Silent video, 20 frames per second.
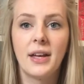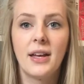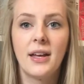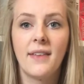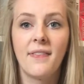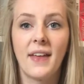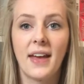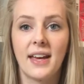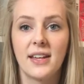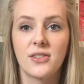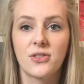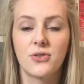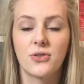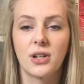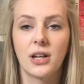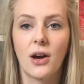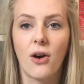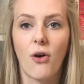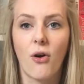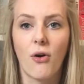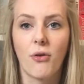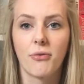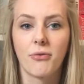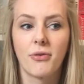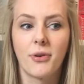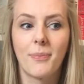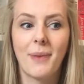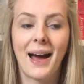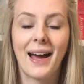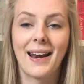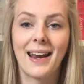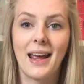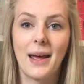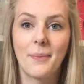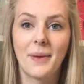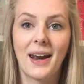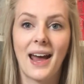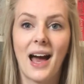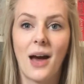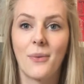the history of Panem
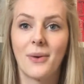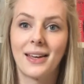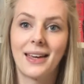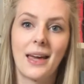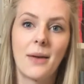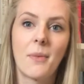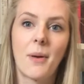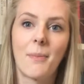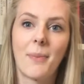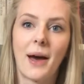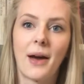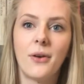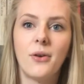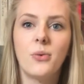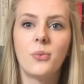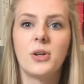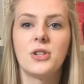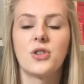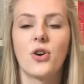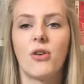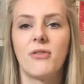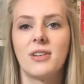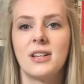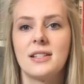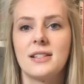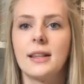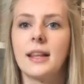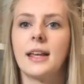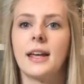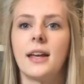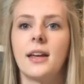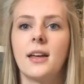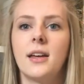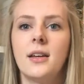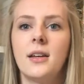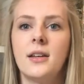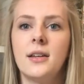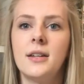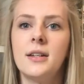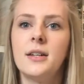and how it came about, which obviously
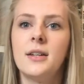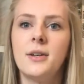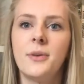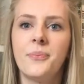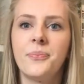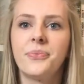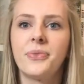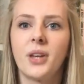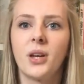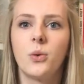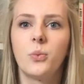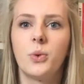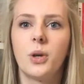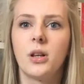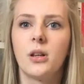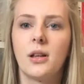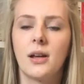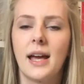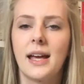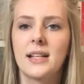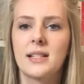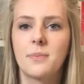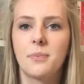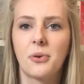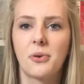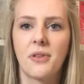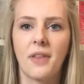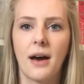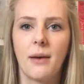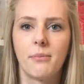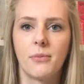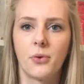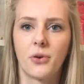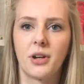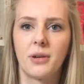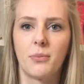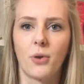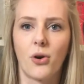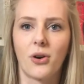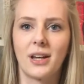we'll explore that more
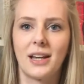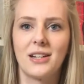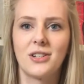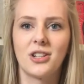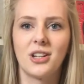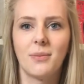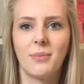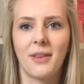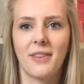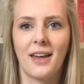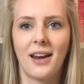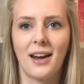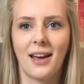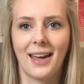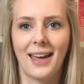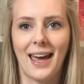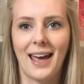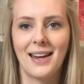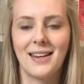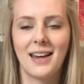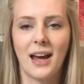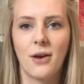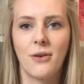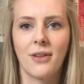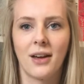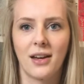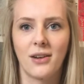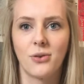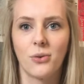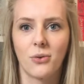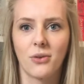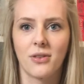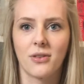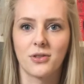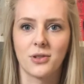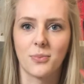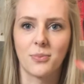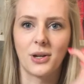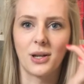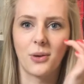in Mockingjay. But then again, now that I know that there's
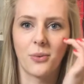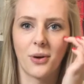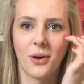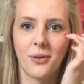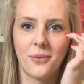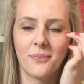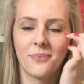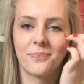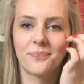a prequel,